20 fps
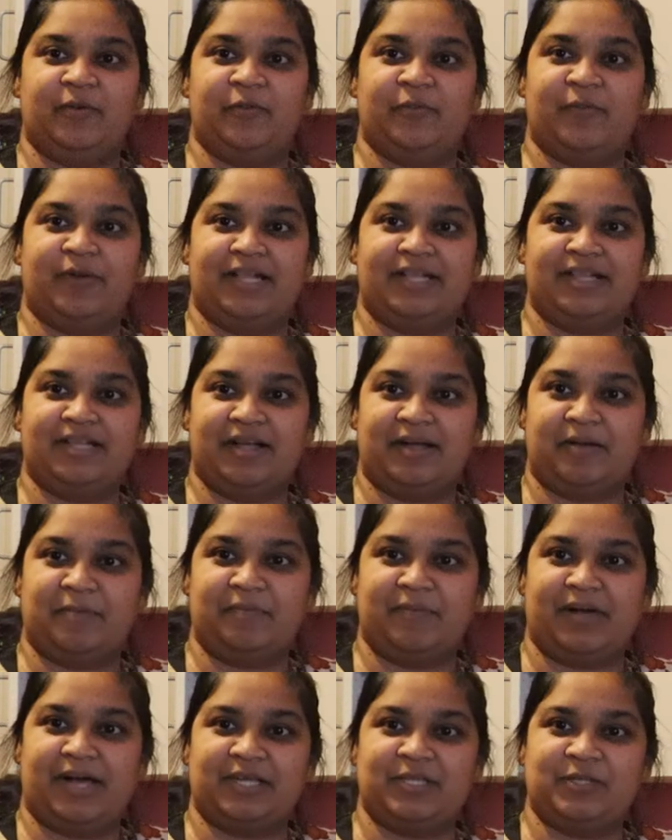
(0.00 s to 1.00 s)

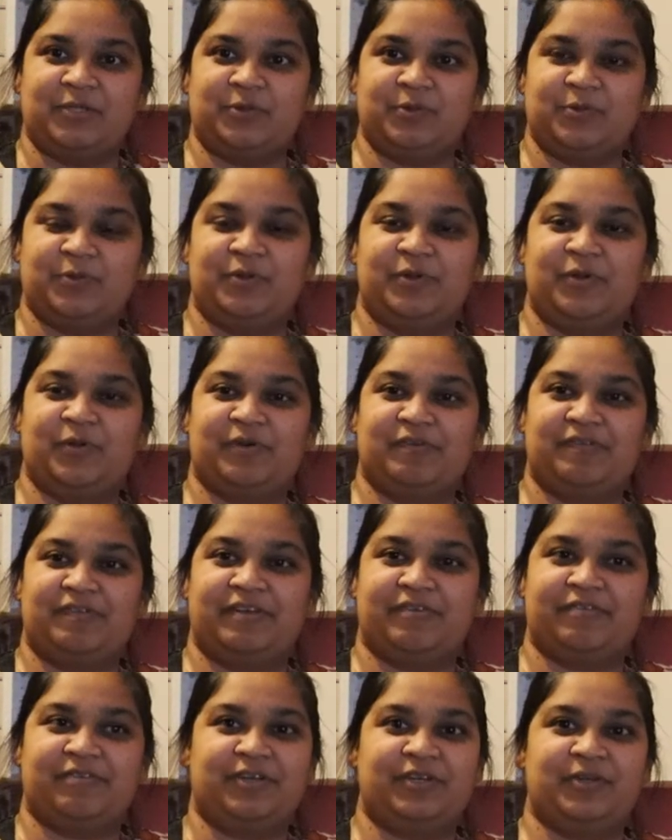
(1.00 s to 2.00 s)
Welcome back to your
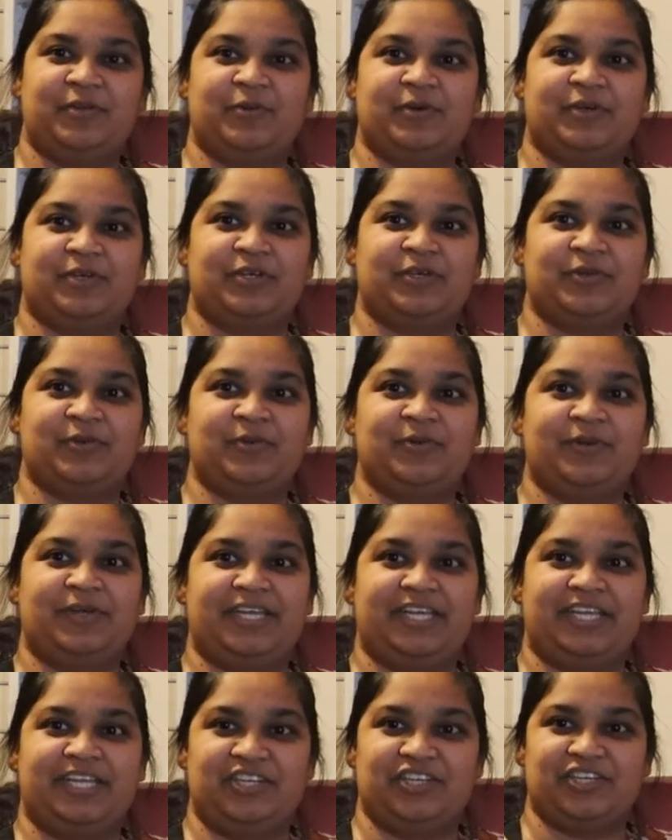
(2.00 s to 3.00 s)
favorite talk show,
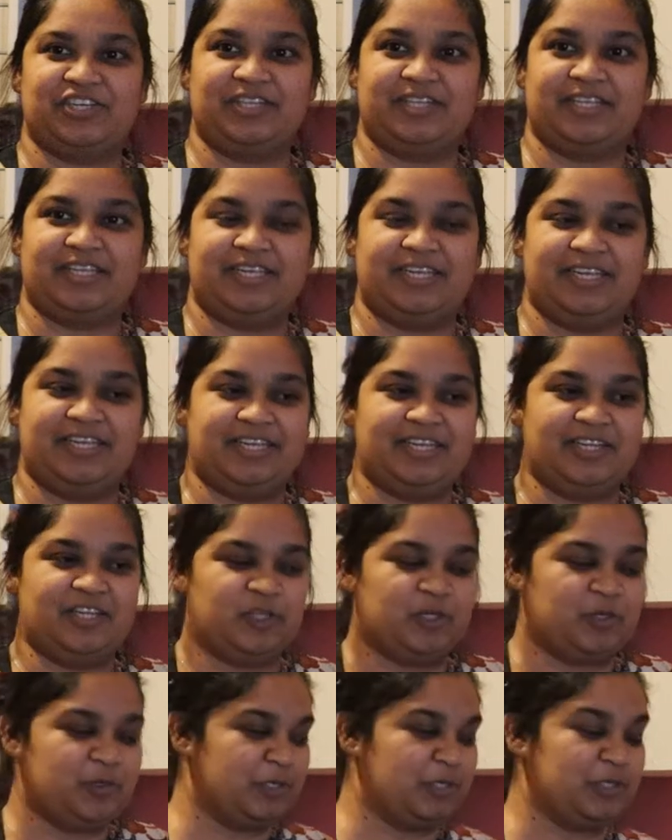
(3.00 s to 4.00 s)
Angel
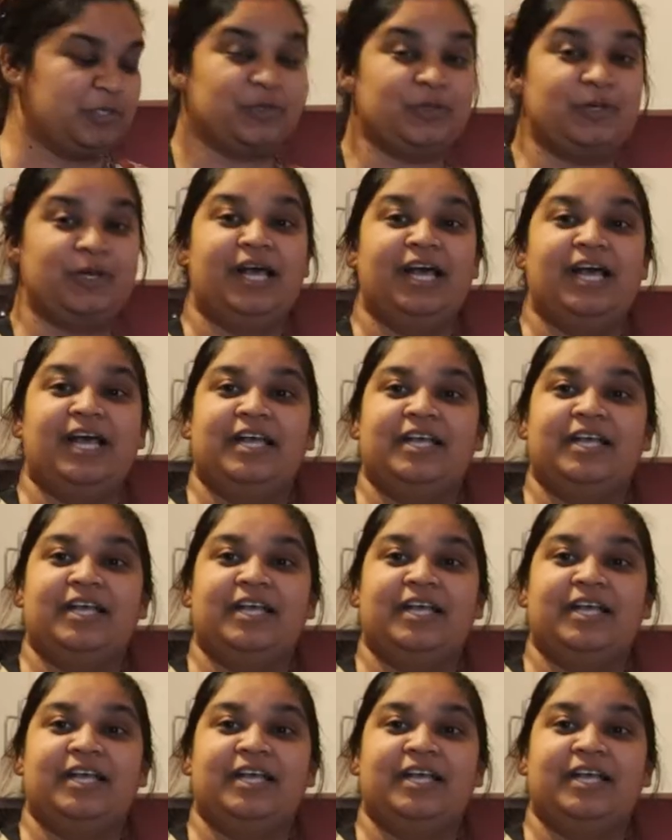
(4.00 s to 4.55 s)
Canadian Talk Show.